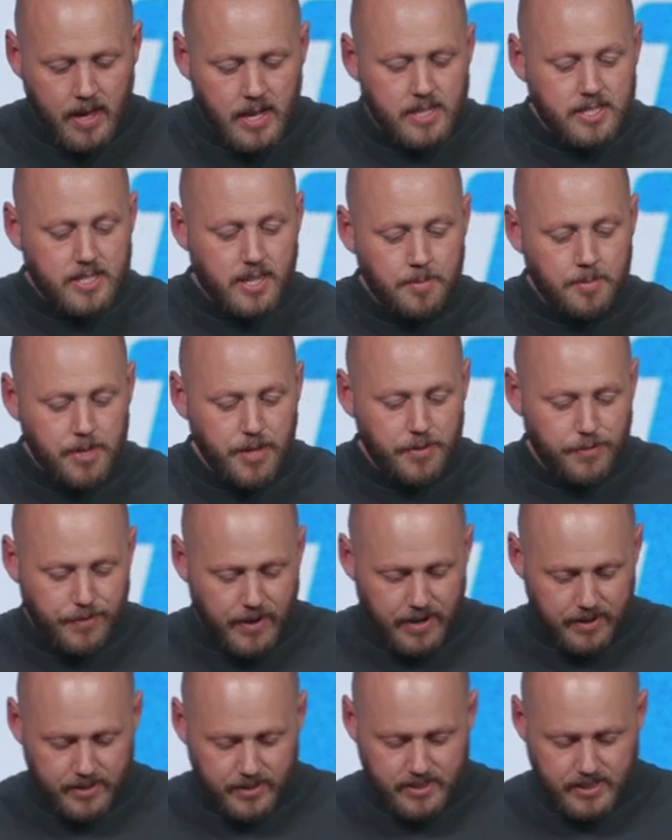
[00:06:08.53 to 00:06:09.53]
Some of the
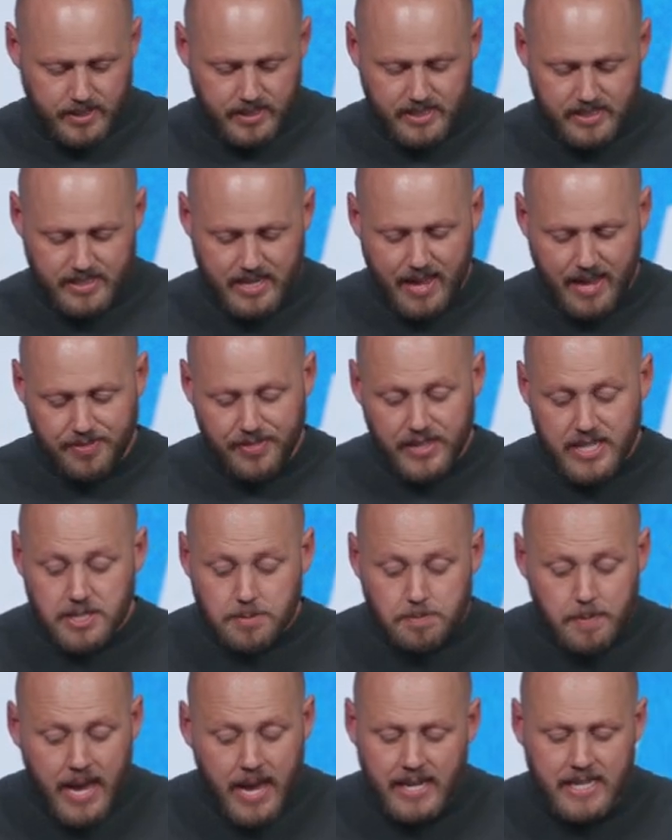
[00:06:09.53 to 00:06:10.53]
Pharisees said, this
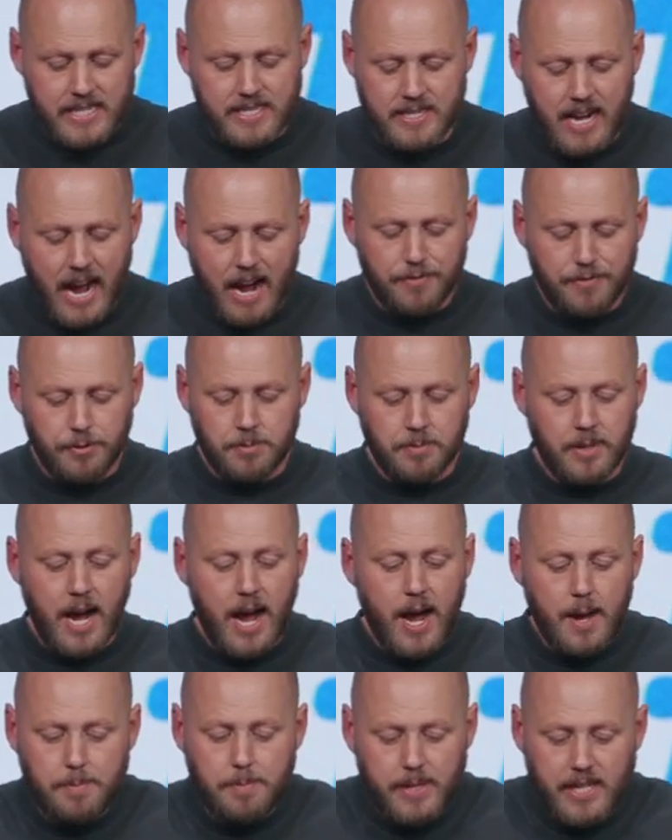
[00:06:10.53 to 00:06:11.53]
man is not from
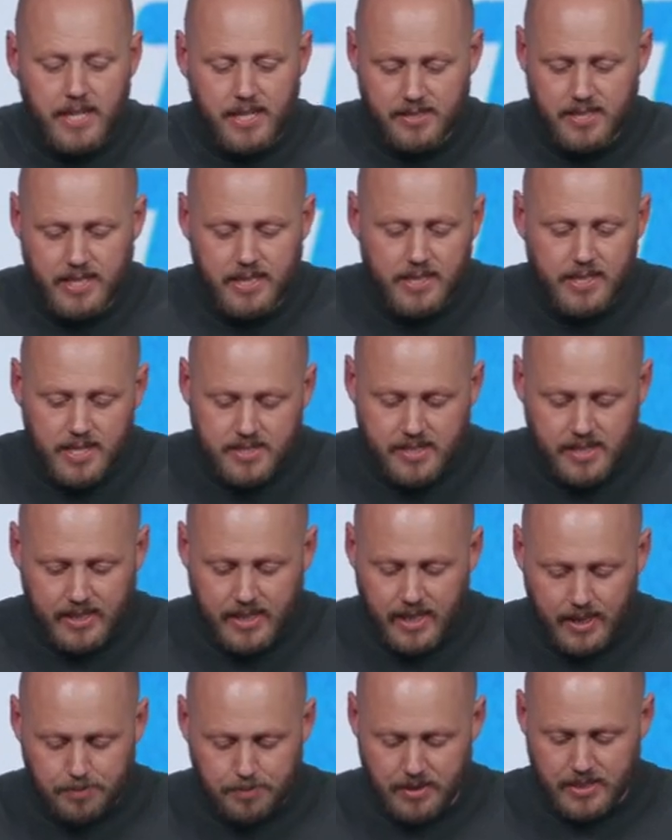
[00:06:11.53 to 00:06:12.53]
God because he doesn't
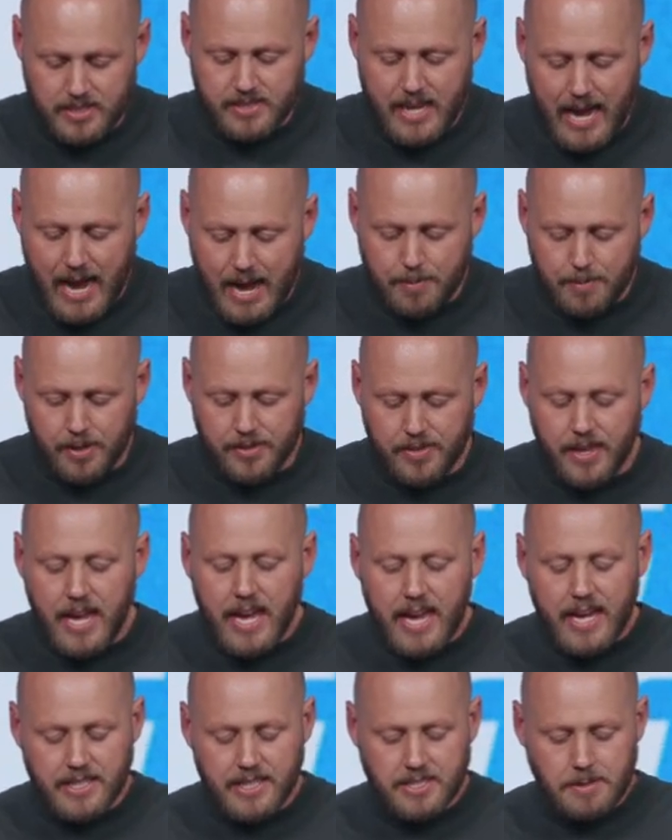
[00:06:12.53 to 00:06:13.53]
keep the Sabbath.
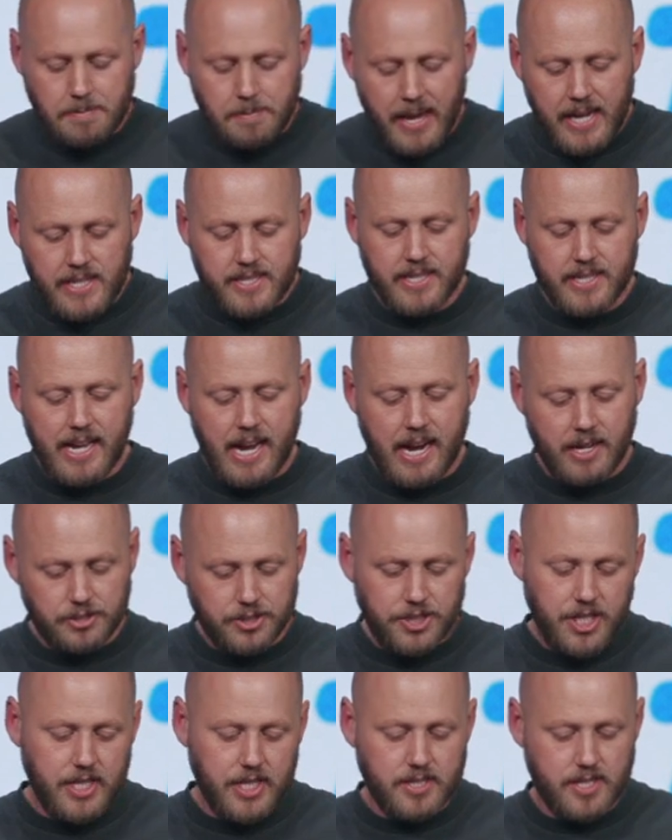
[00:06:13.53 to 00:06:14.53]
It's amazing how
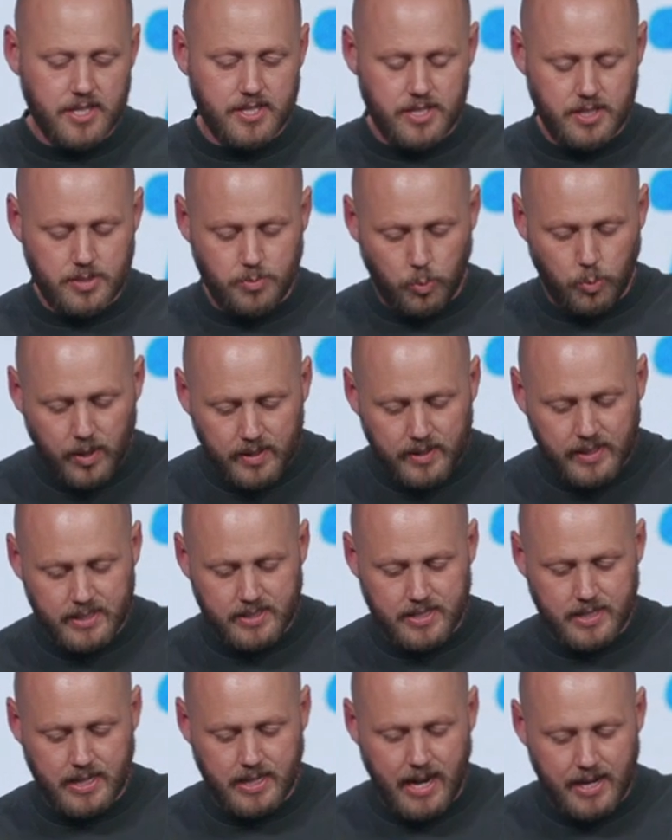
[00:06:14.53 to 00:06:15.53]
Jesus is willing
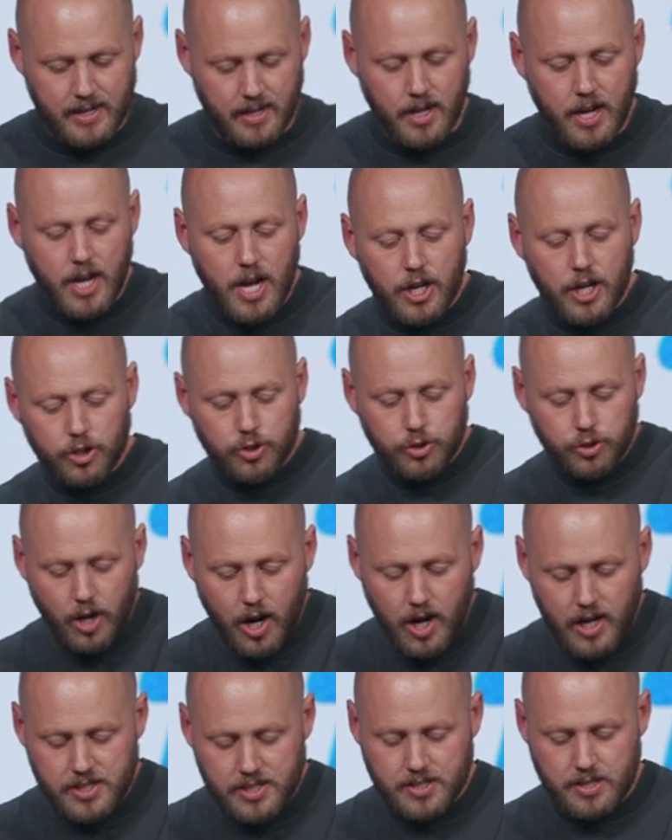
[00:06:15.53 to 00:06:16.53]
to kind of
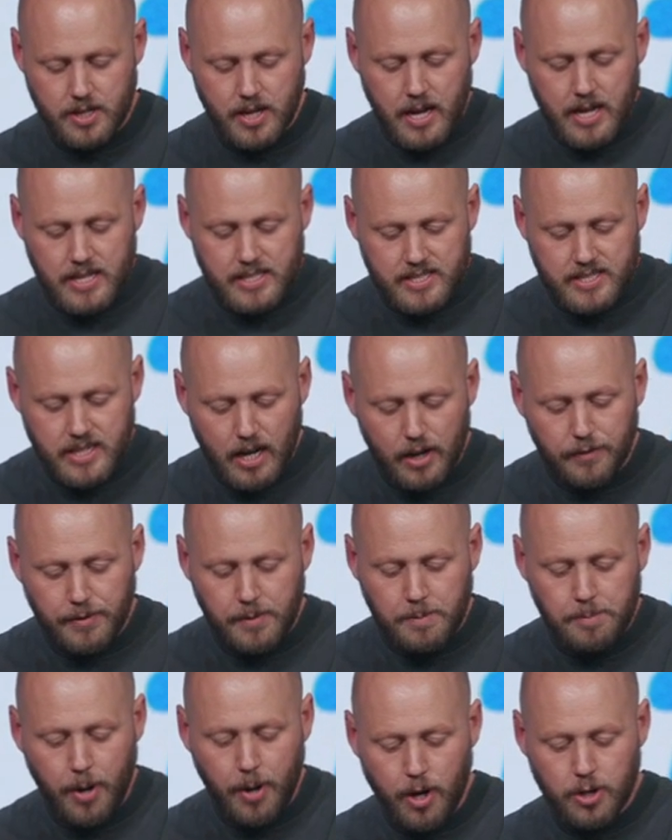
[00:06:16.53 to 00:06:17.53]
cross
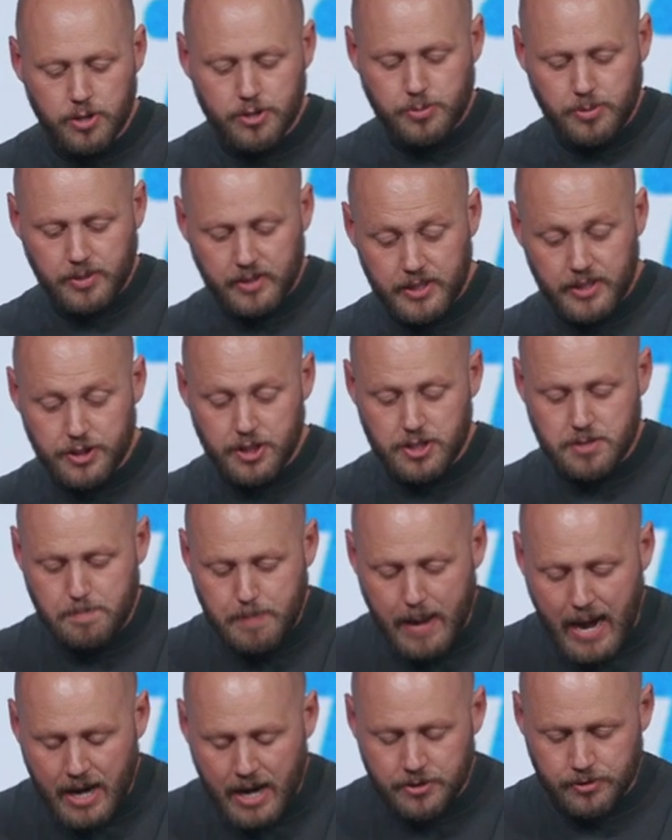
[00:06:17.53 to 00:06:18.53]
self-imposed religious
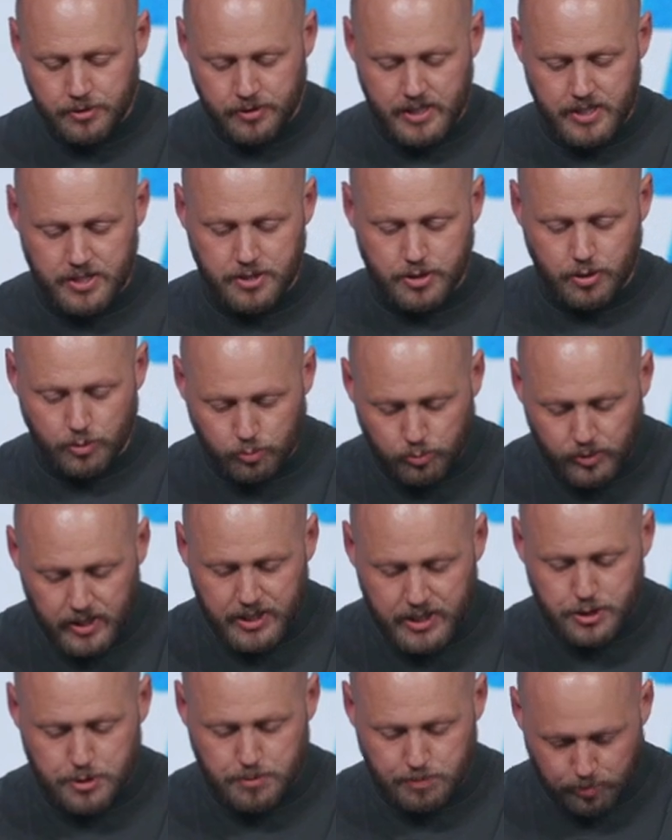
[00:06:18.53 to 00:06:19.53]
boundaries to
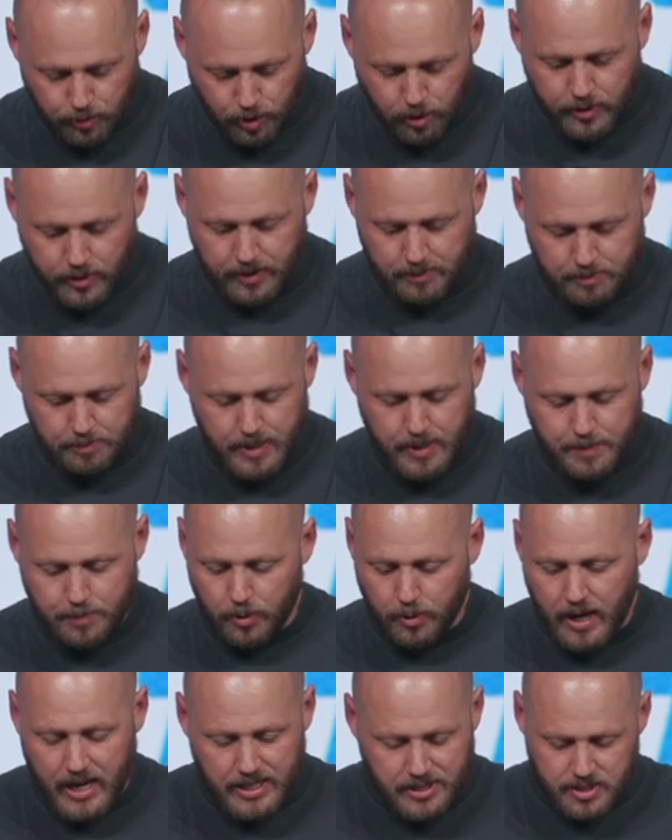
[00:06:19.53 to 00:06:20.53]
reach broken people.
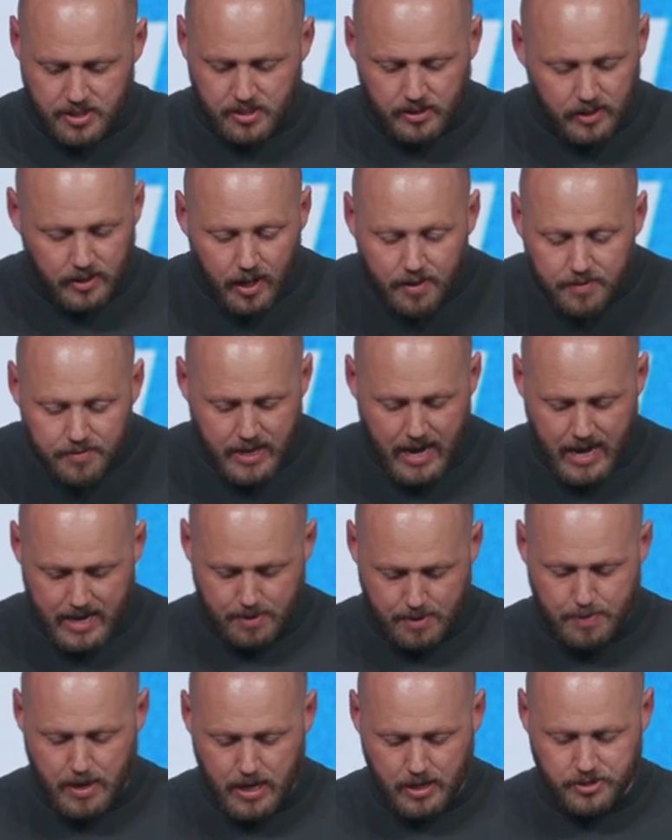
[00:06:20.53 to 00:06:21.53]
I just love that
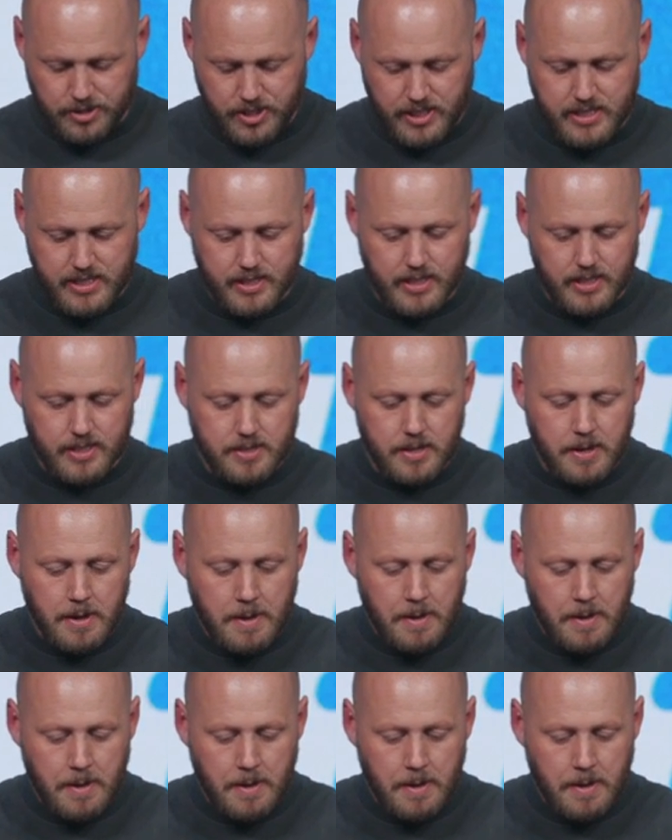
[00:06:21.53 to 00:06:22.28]
about Jesus.